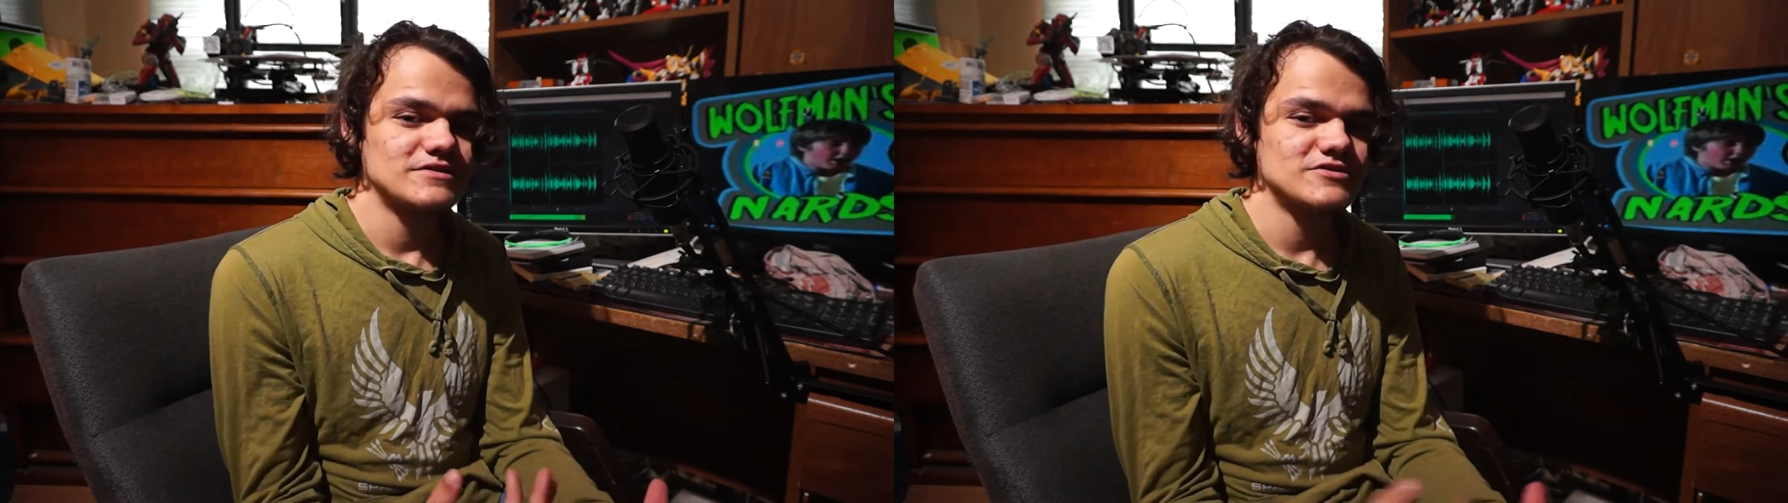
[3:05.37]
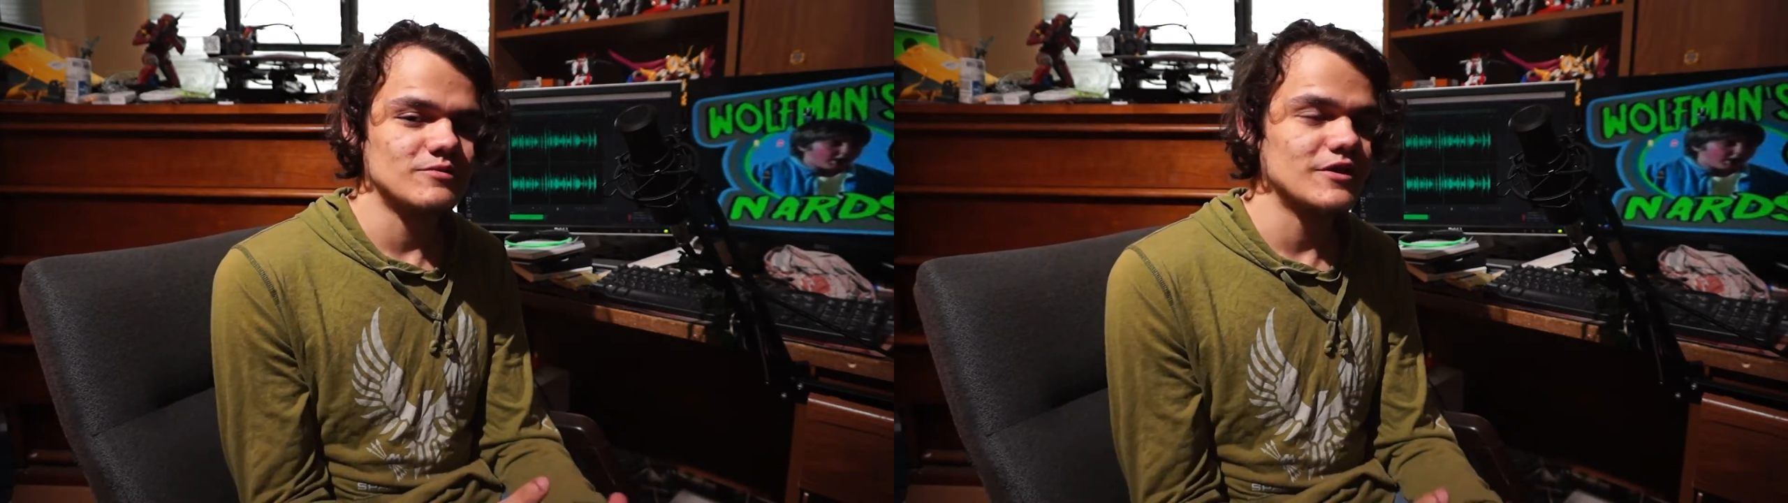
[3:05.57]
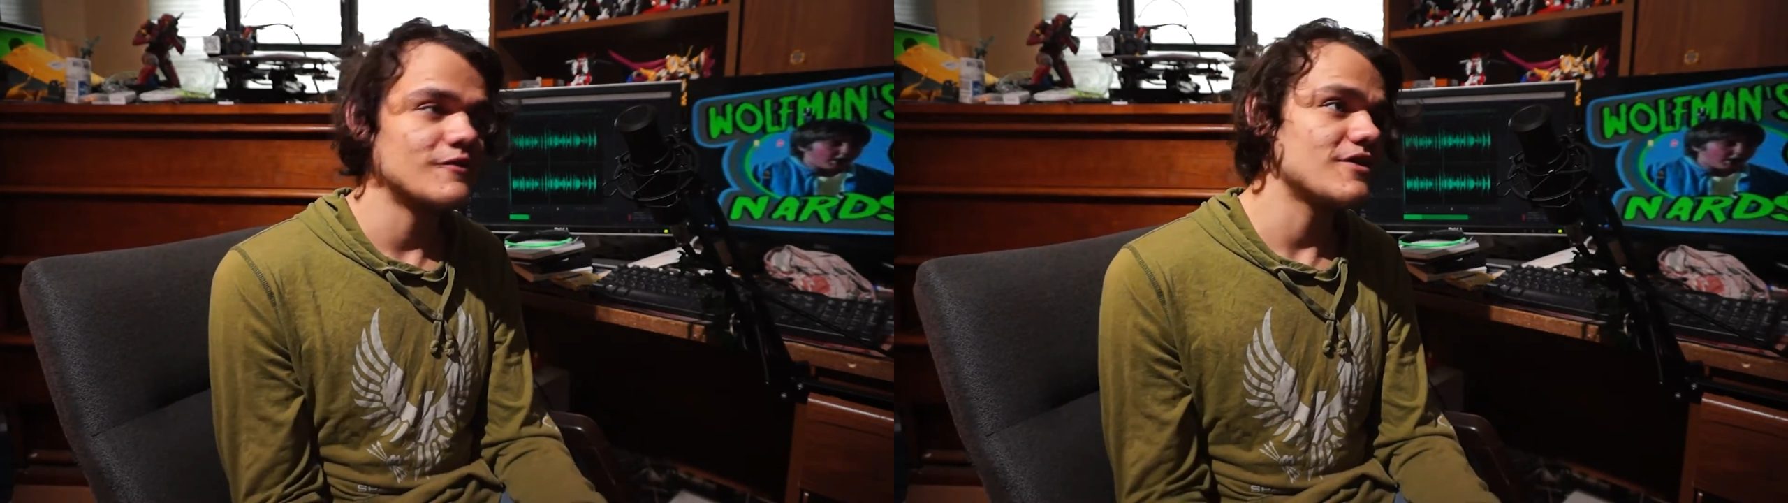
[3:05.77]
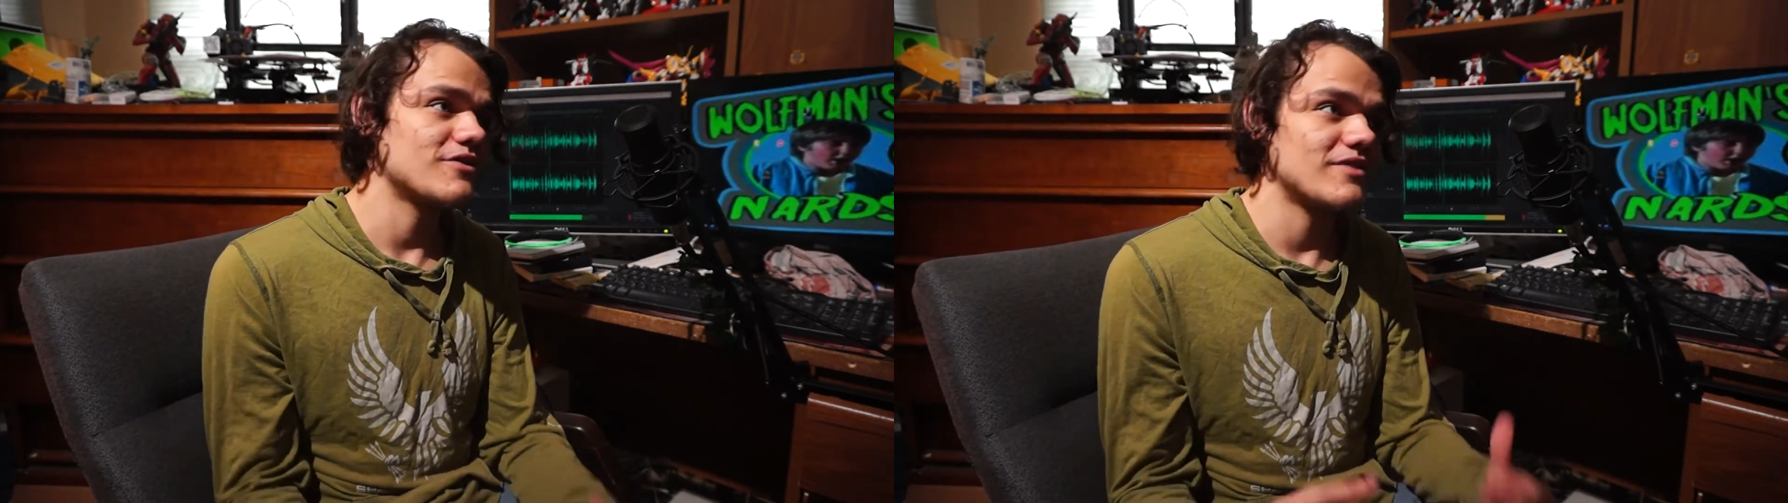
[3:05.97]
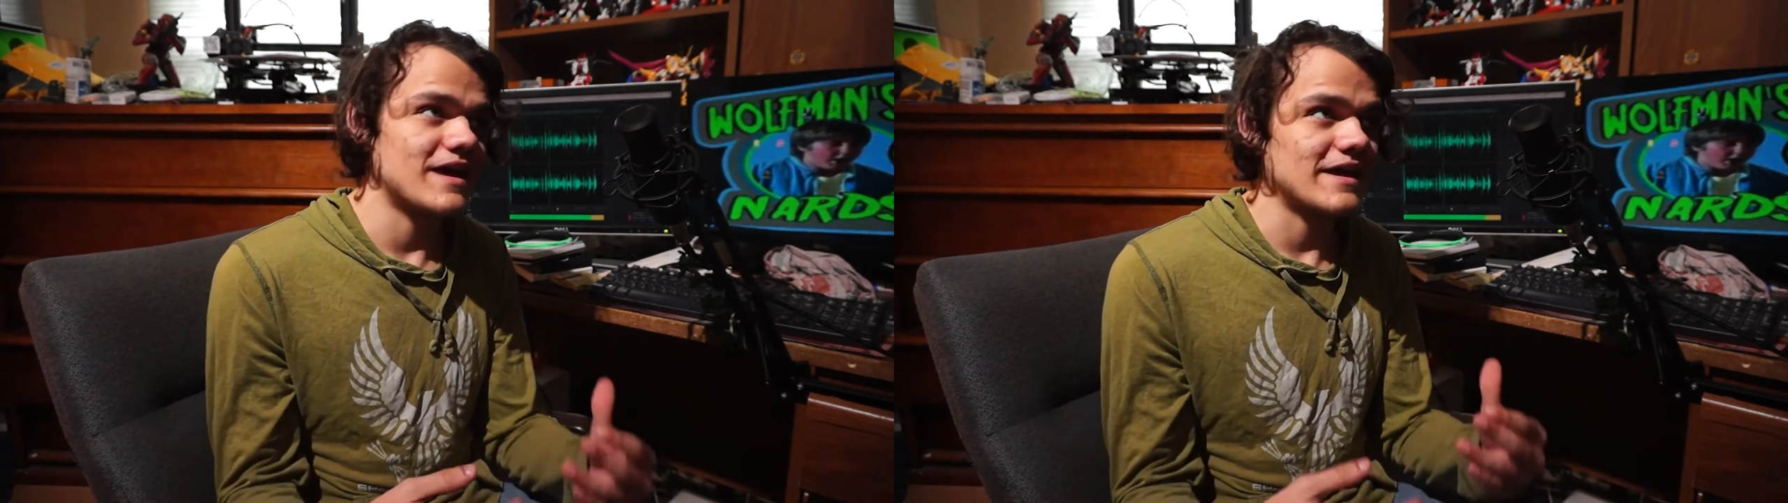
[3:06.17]
to work with
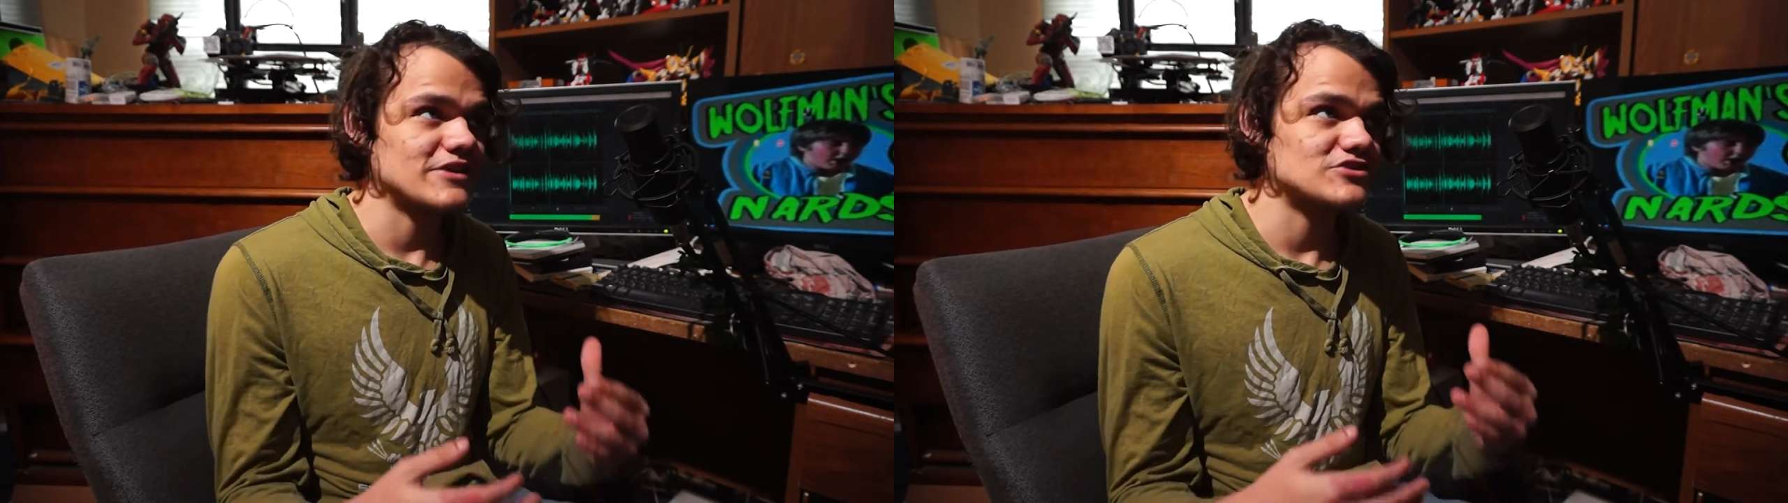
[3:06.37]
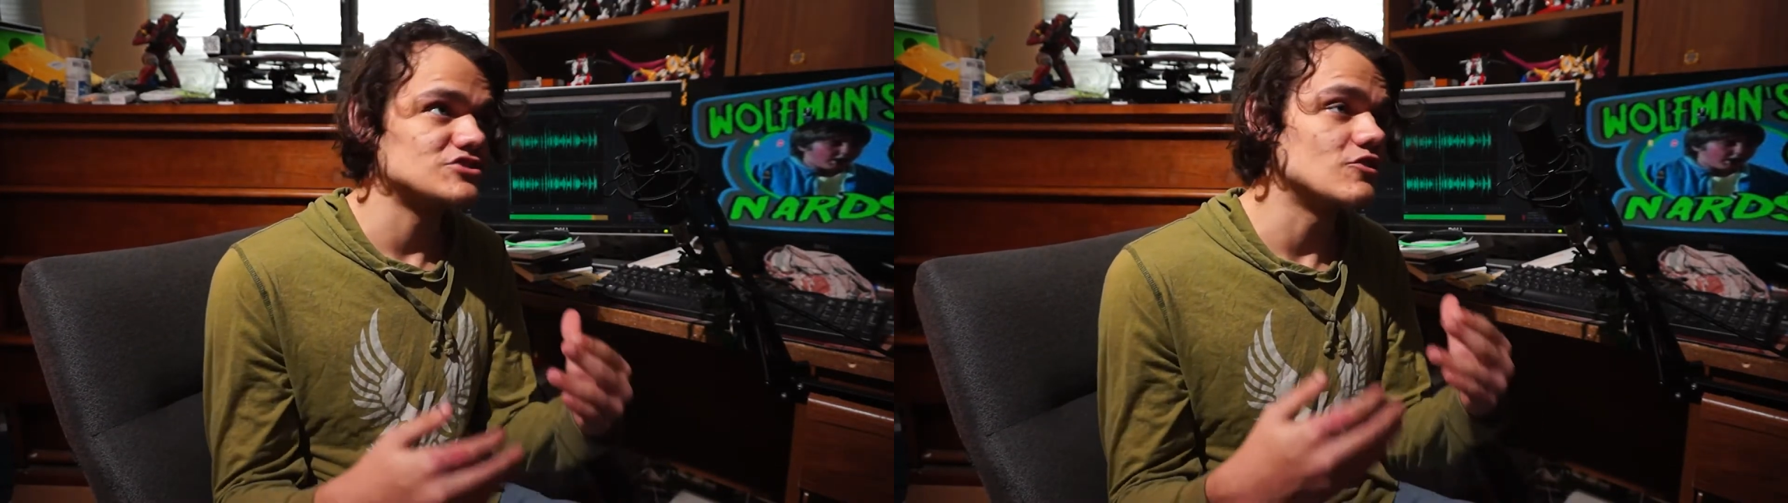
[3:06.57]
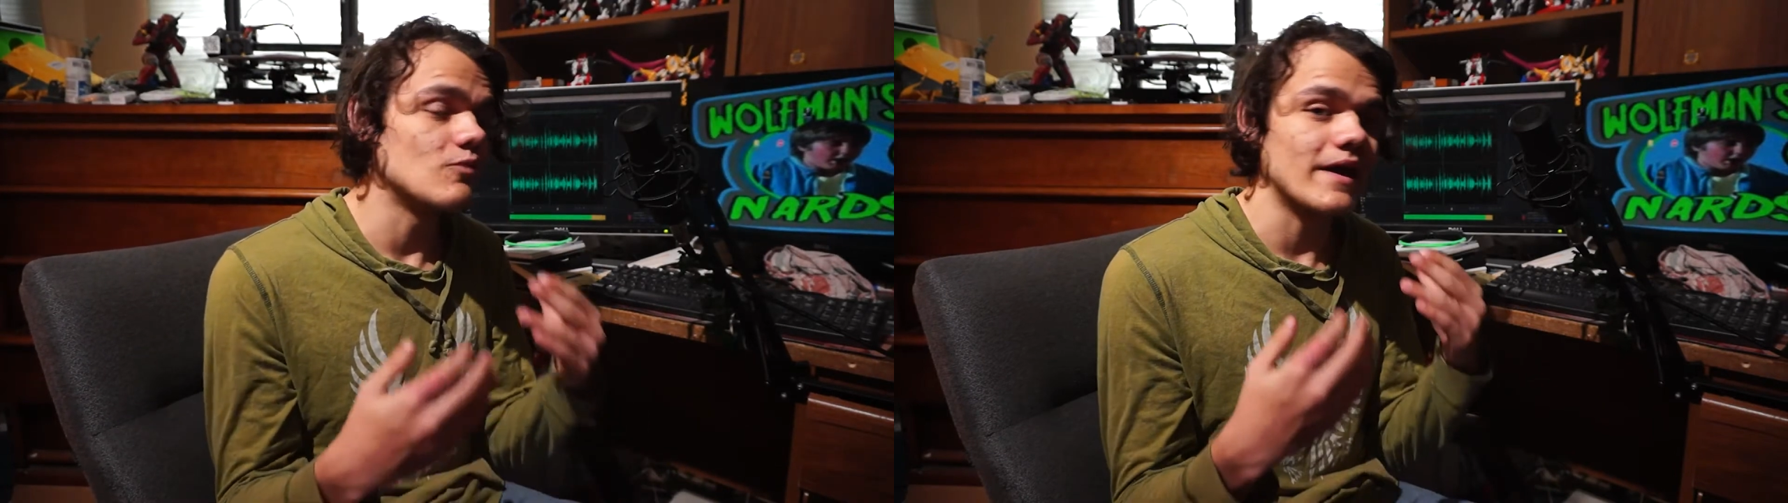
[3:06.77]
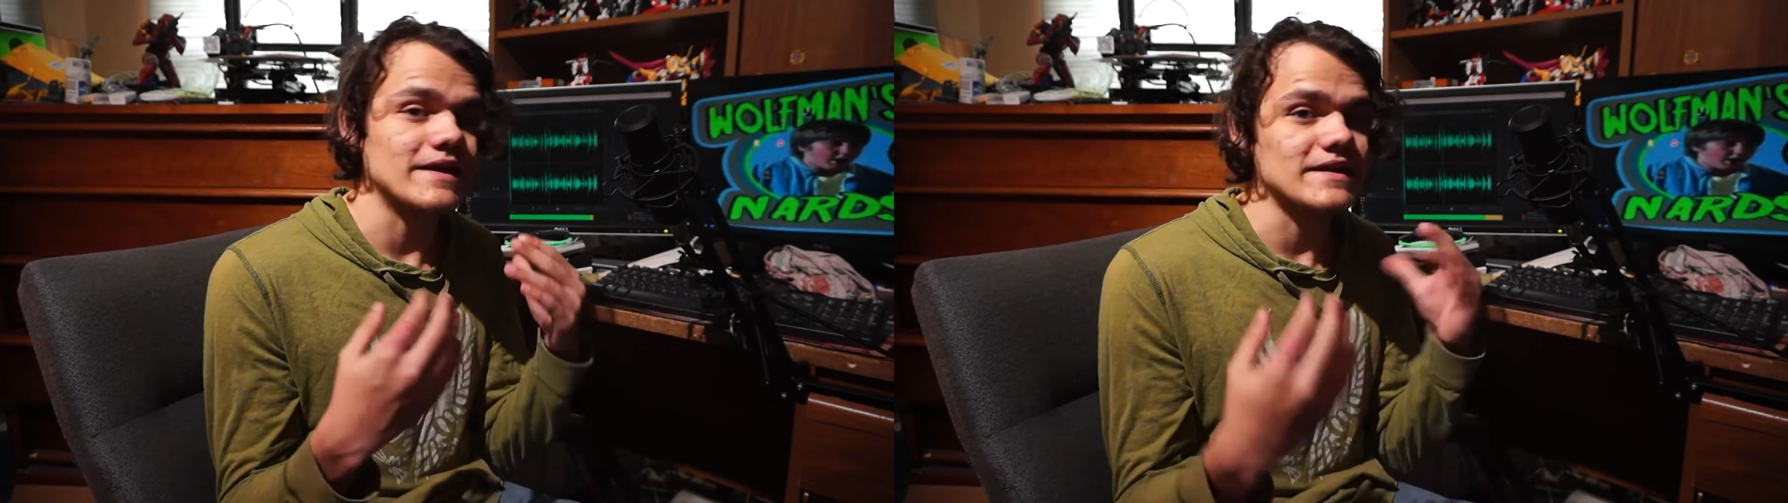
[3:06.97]
that I can show right